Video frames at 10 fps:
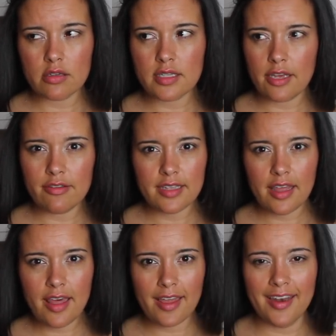Is that how you say
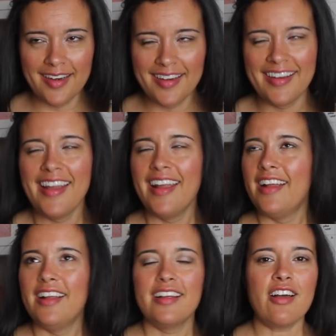that?
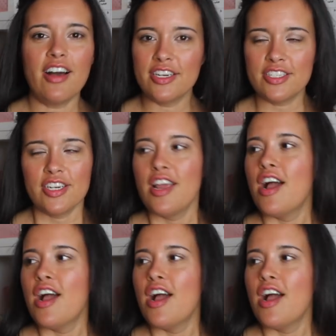Gosh.